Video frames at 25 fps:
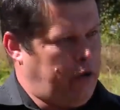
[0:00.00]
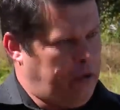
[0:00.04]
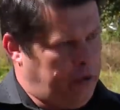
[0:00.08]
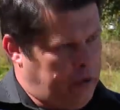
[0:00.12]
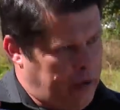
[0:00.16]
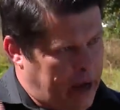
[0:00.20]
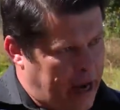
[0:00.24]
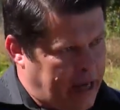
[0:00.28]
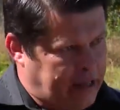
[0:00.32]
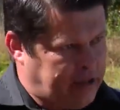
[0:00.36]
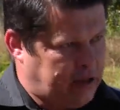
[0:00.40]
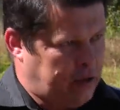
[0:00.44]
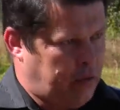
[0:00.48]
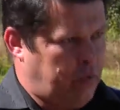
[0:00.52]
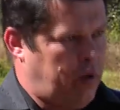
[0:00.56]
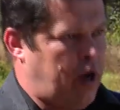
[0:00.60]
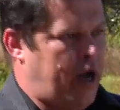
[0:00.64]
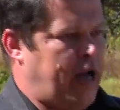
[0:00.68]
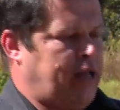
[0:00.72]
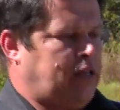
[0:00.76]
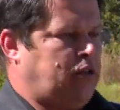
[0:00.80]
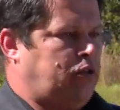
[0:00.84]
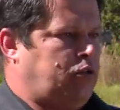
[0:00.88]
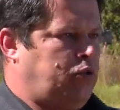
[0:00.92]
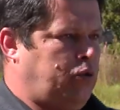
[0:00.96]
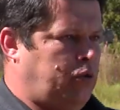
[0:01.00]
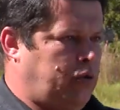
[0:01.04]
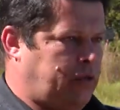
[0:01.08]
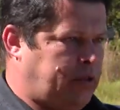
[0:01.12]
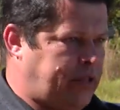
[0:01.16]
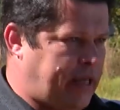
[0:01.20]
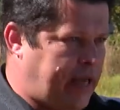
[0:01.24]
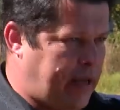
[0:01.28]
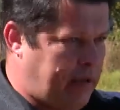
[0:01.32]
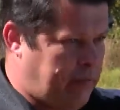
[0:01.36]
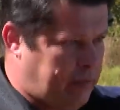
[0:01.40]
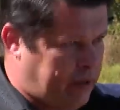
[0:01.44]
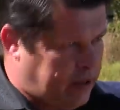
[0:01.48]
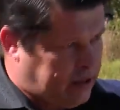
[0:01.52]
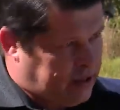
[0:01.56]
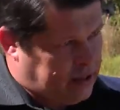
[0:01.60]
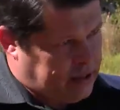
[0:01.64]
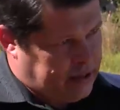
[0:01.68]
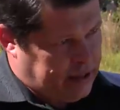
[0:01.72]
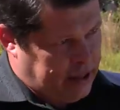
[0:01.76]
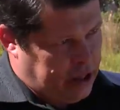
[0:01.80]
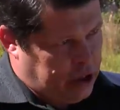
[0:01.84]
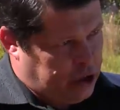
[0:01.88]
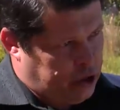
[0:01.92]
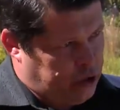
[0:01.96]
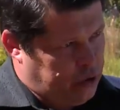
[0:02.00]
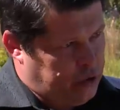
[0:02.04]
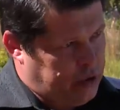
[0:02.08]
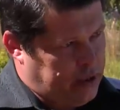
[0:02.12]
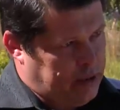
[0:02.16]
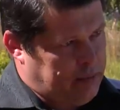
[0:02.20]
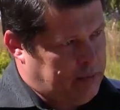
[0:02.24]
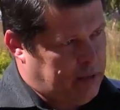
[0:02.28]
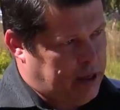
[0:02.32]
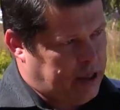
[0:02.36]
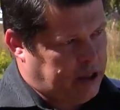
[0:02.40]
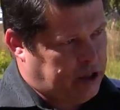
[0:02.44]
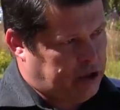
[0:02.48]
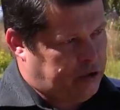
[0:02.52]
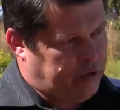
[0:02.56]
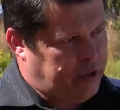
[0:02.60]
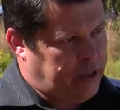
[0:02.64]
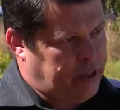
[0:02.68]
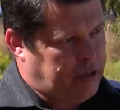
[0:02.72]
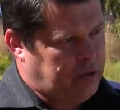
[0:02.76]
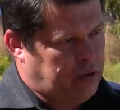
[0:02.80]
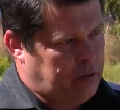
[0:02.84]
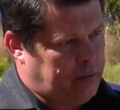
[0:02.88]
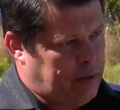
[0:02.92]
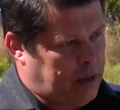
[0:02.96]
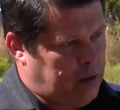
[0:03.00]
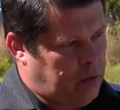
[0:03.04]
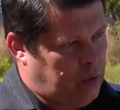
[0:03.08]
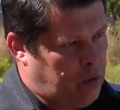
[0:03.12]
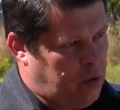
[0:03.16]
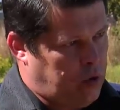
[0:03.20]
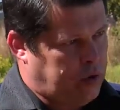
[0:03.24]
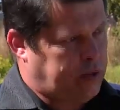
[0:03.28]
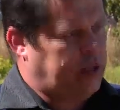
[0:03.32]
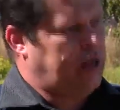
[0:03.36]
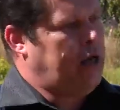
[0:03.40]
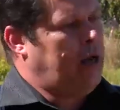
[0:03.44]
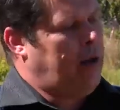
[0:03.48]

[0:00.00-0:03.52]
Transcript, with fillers: who has the right to say, this is the issue in my street or my ward,